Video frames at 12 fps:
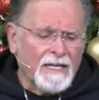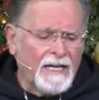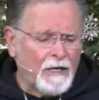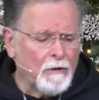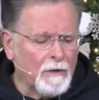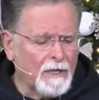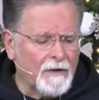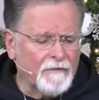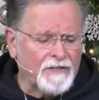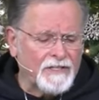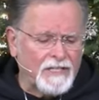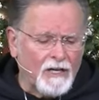He who
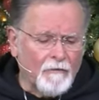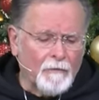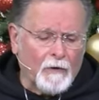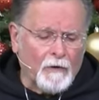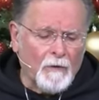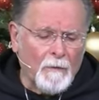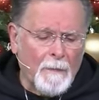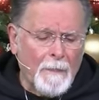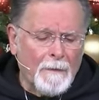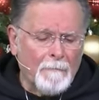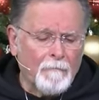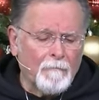loves silver
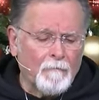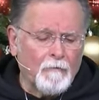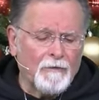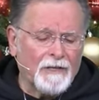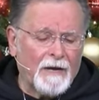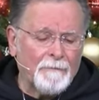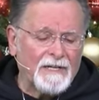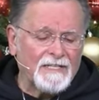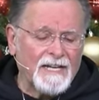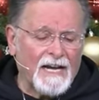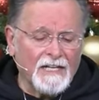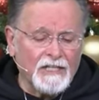will not be
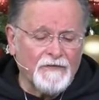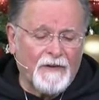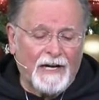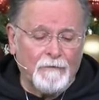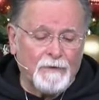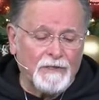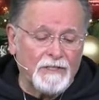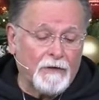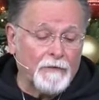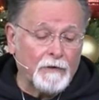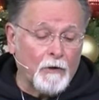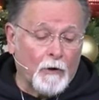satisfied with
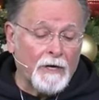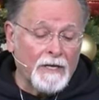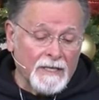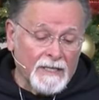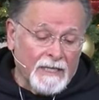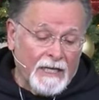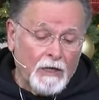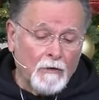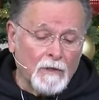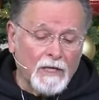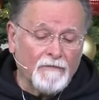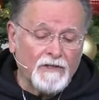silver, nor he
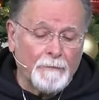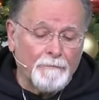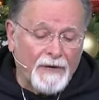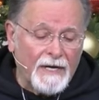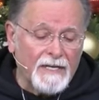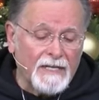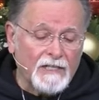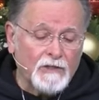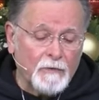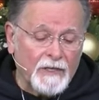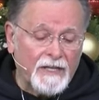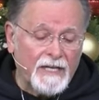who loves
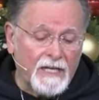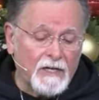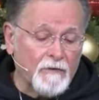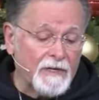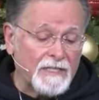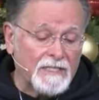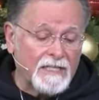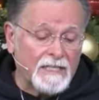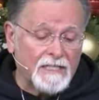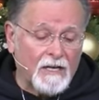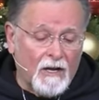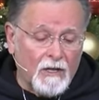abundance with increase.
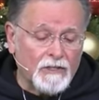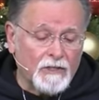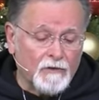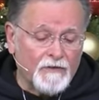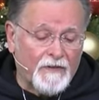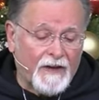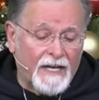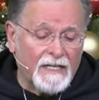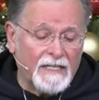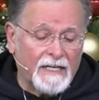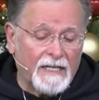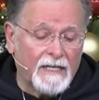This also is
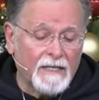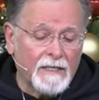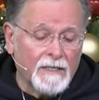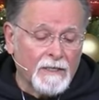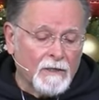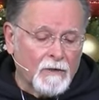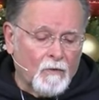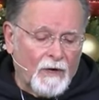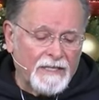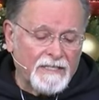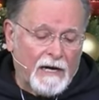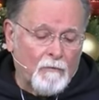vanity.
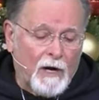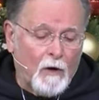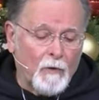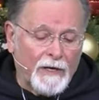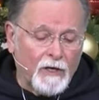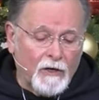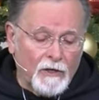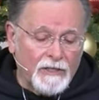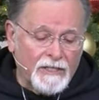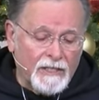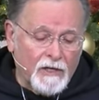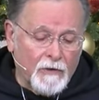Why is that? Well, when
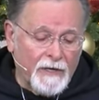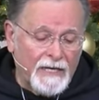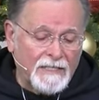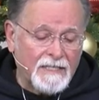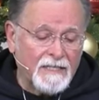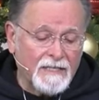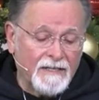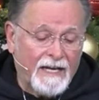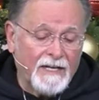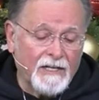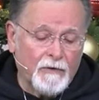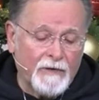goods increase,
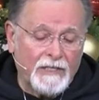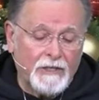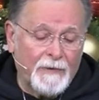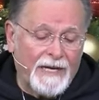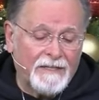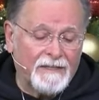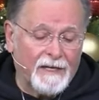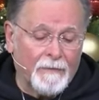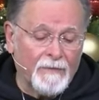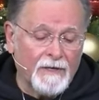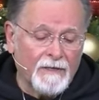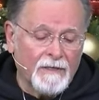they increase who eat them.